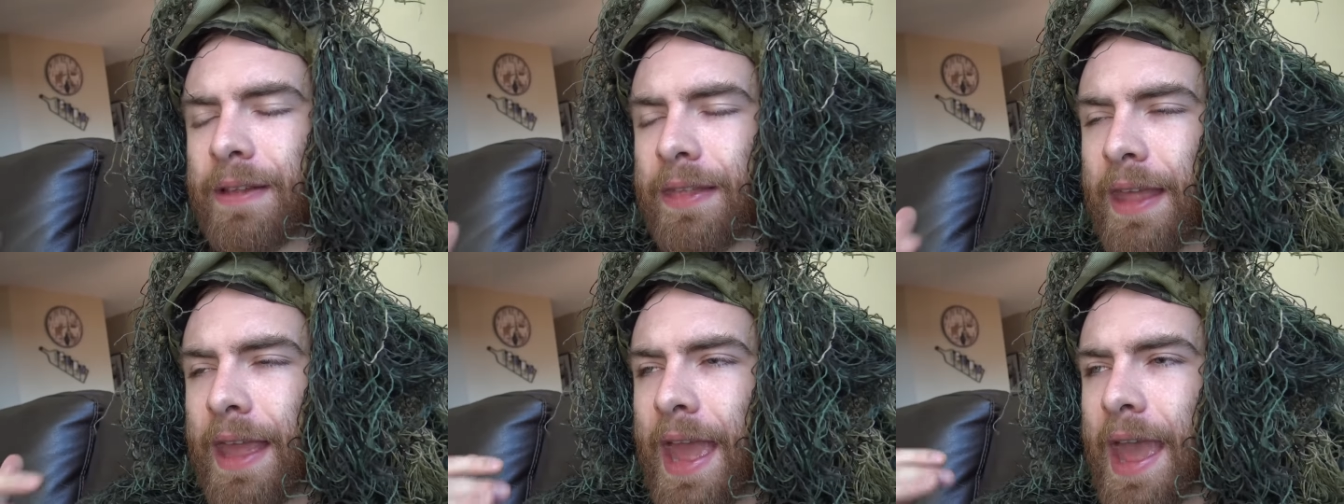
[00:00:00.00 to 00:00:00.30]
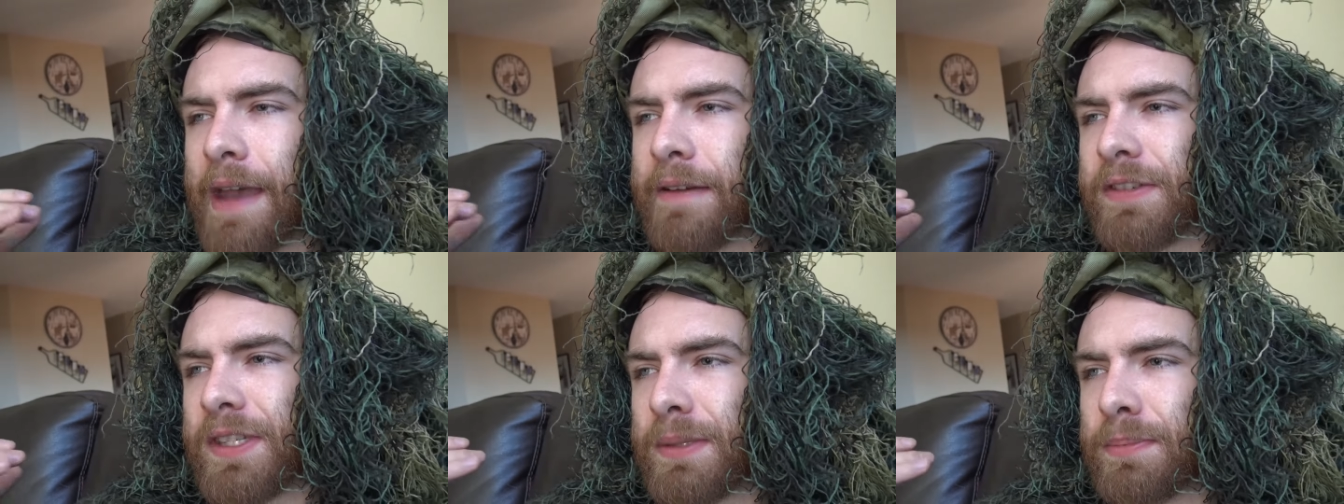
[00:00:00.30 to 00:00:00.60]
and they
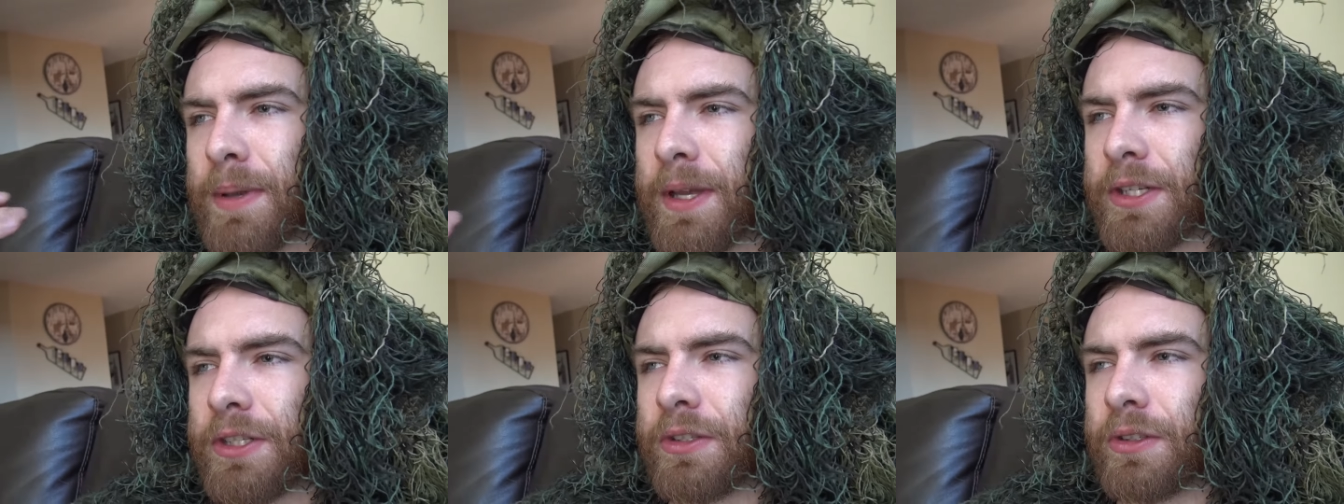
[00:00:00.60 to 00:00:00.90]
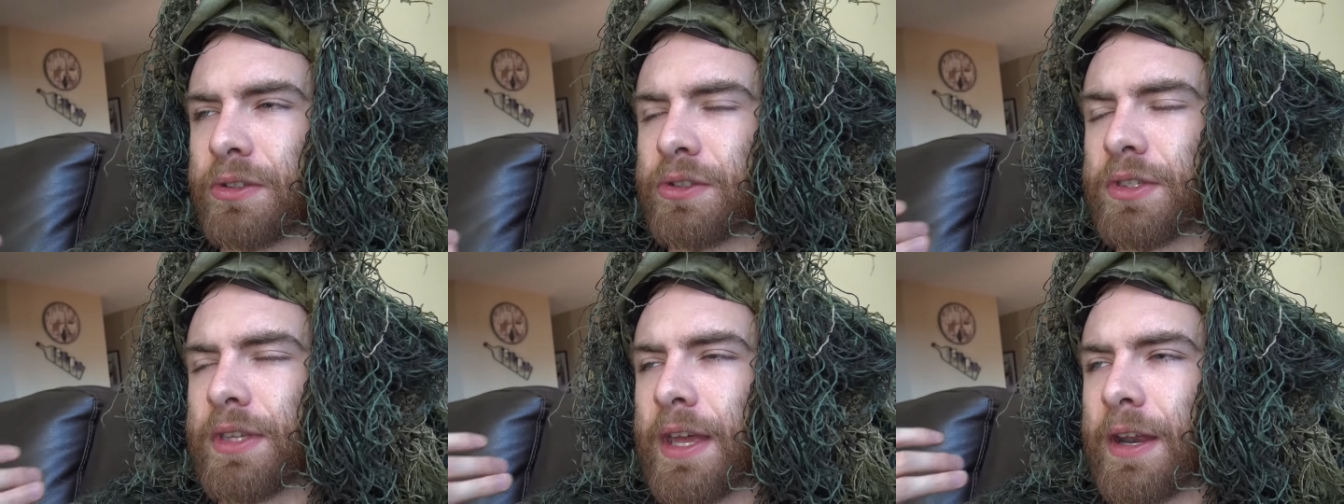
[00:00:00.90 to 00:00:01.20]
have
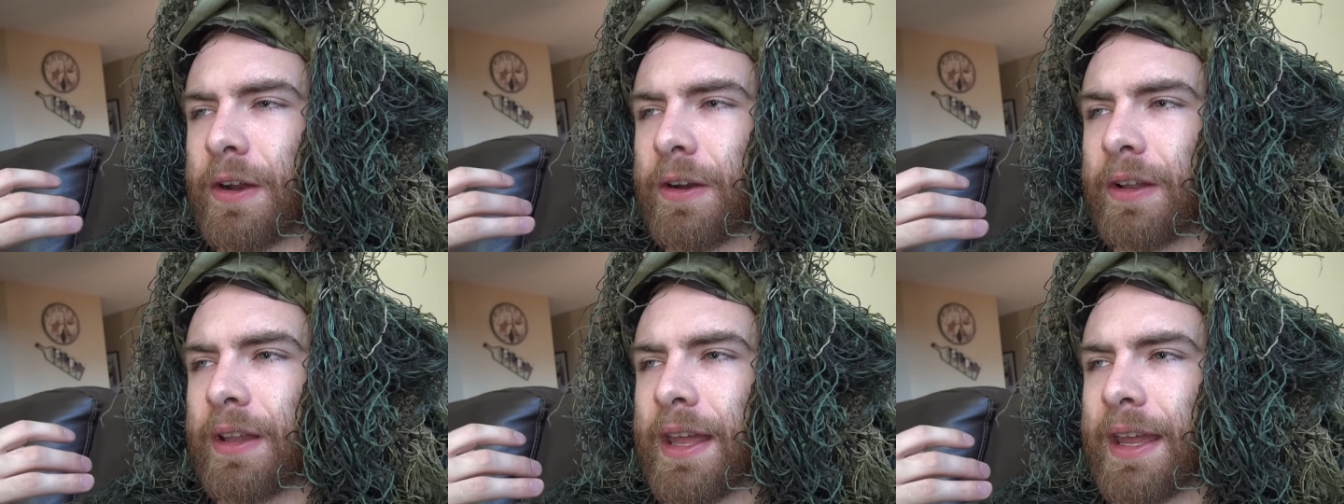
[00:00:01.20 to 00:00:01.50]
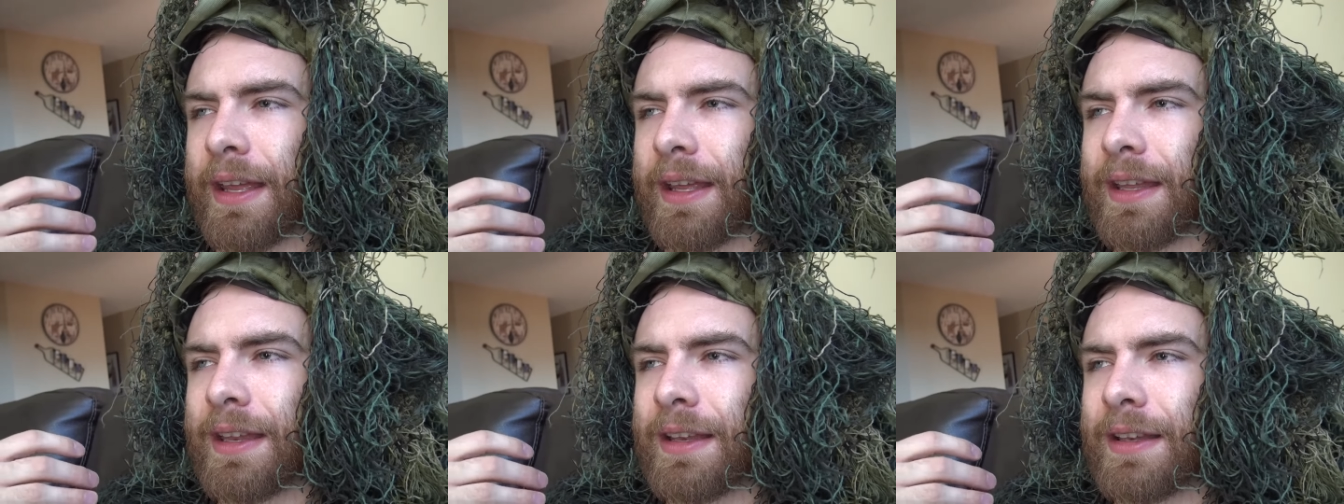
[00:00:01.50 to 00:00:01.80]
specials that are
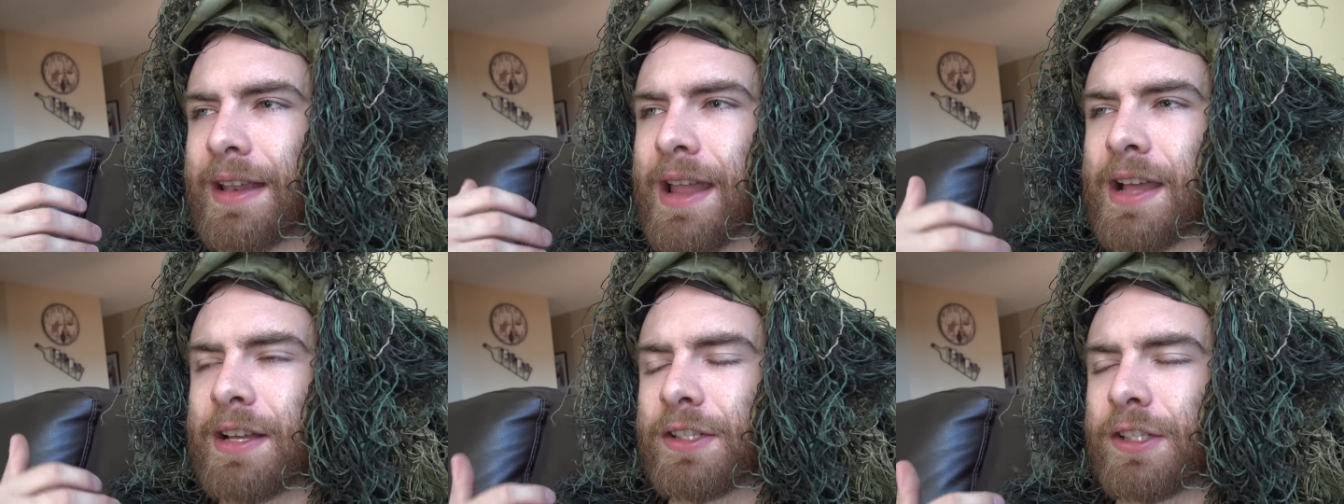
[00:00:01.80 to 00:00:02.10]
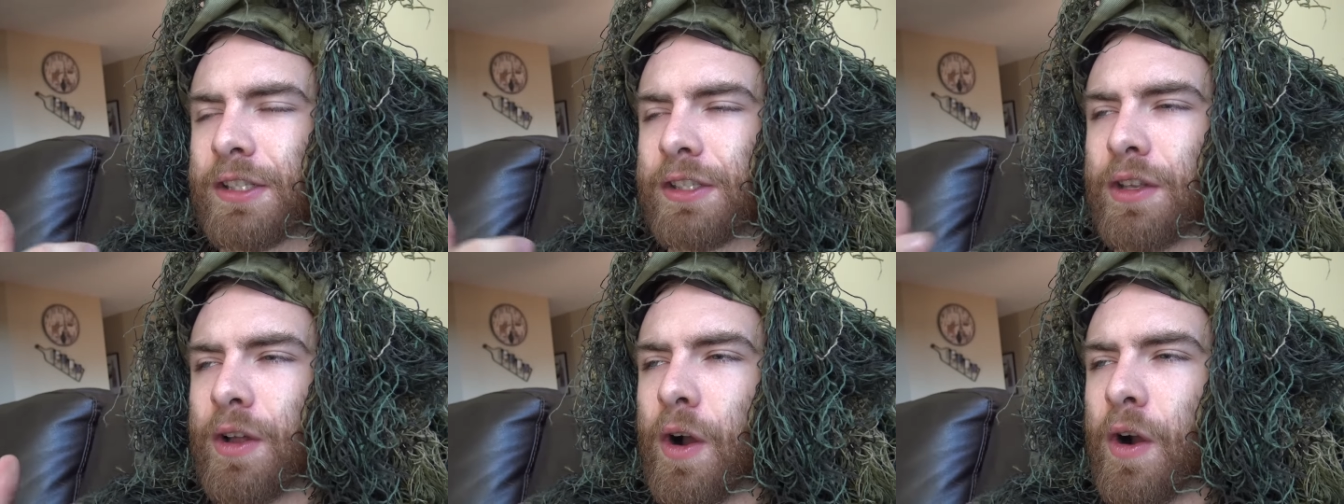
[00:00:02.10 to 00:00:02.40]
like not
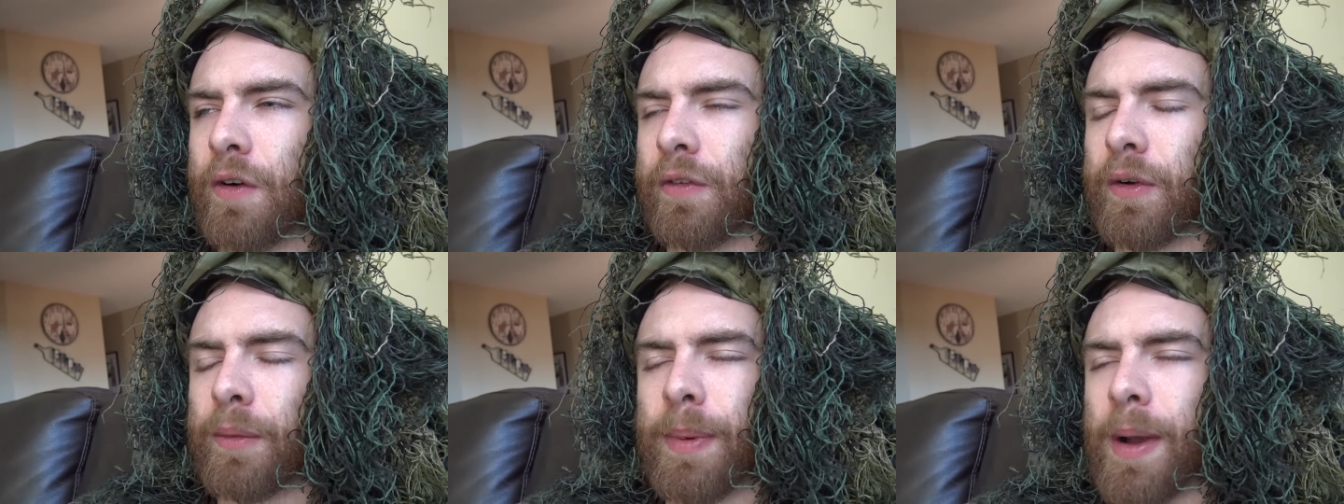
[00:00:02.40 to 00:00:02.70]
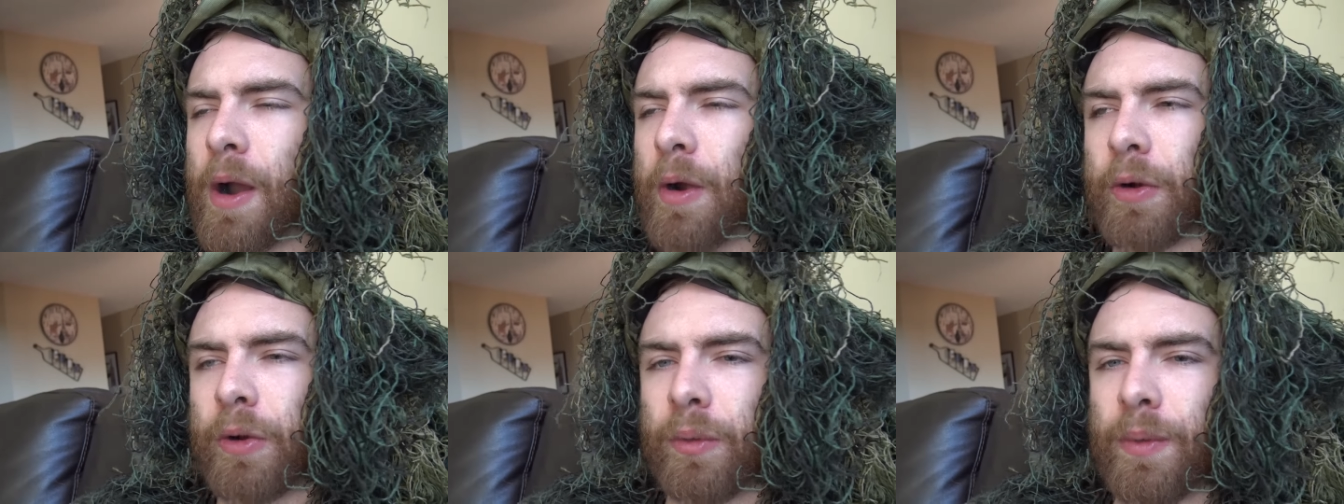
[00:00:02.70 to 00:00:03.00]
just
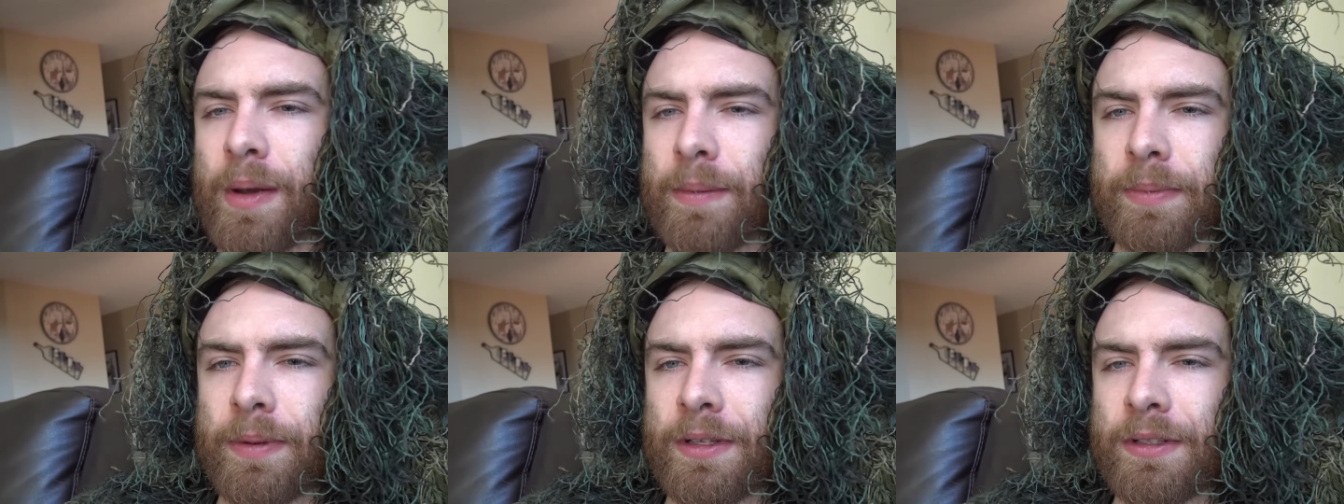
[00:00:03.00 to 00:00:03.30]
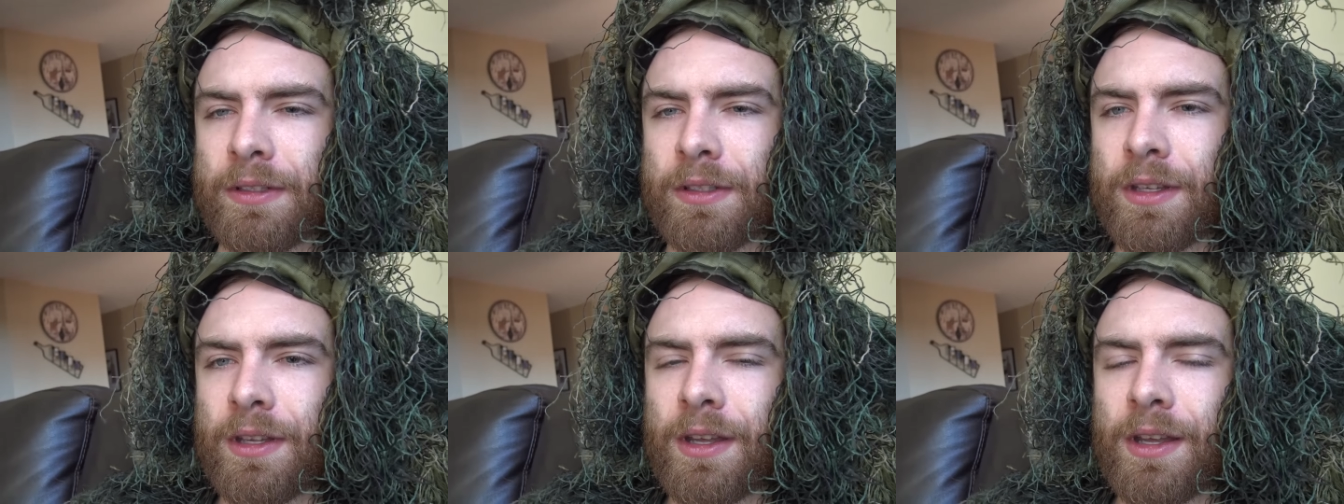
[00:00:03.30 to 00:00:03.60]
overpowered
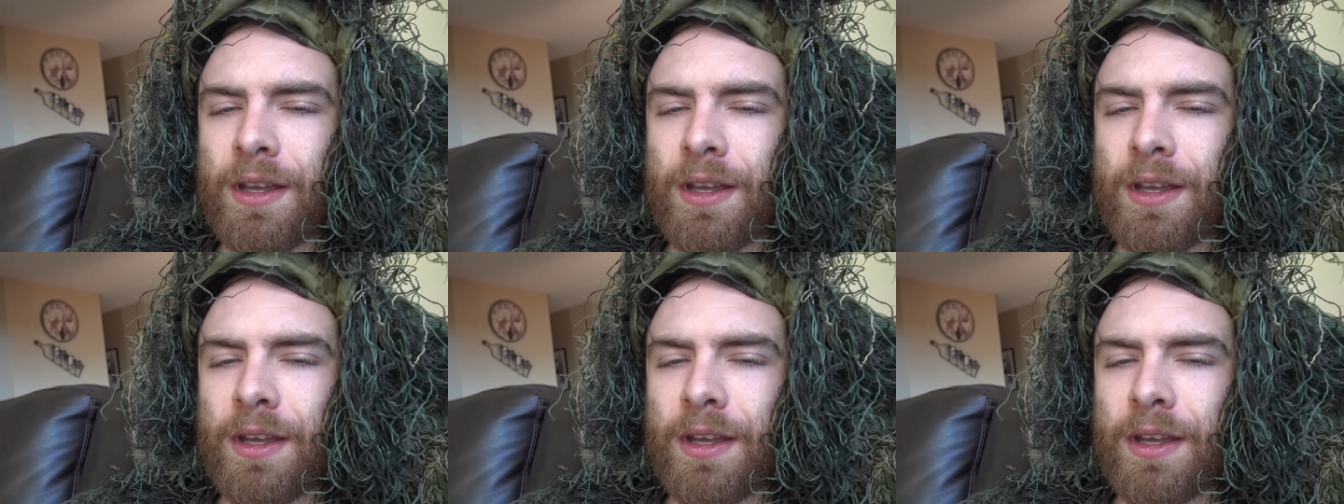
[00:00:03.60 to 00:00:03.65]
weapons.